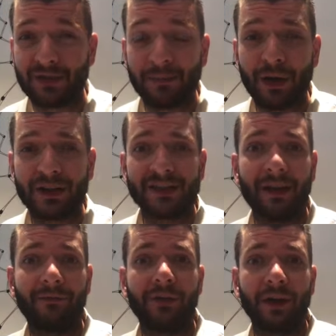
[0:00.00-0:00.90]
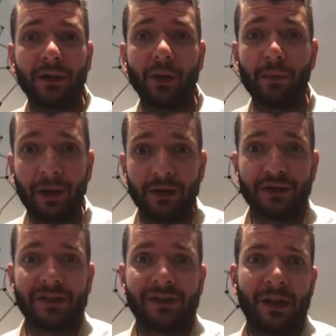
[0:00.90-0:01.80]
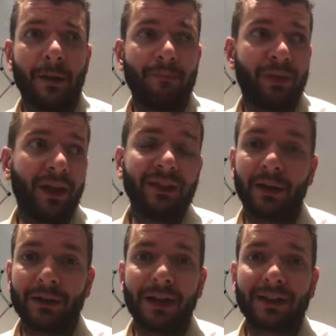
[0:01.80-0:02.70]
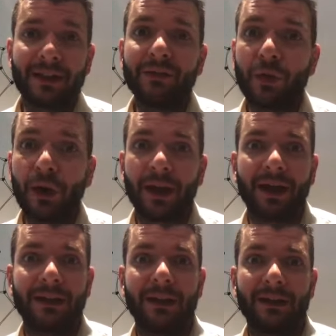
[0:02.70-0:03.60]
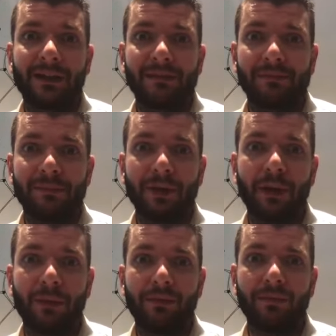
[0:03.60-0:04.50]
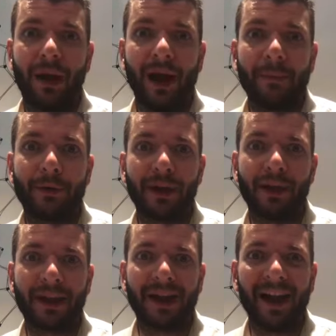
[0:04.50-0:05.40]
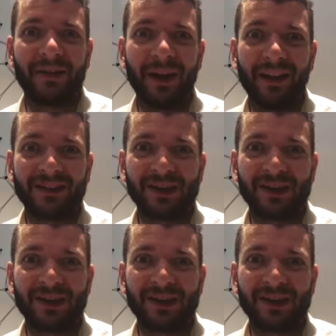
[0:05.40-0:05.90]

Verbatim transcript: Some products have very low margins and they're not converting at the, you know, high rate.